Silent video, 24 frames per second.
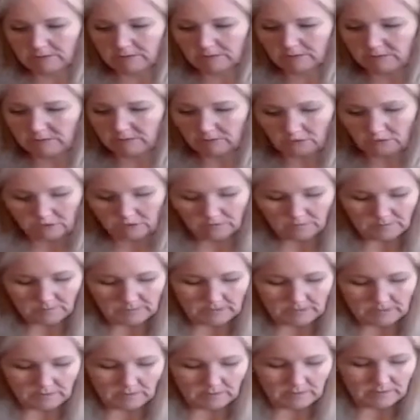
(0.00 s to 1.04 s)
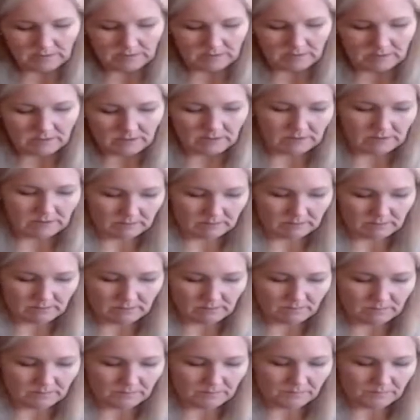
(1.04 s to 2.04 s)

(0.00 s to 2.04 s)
these are just for my husband and I, so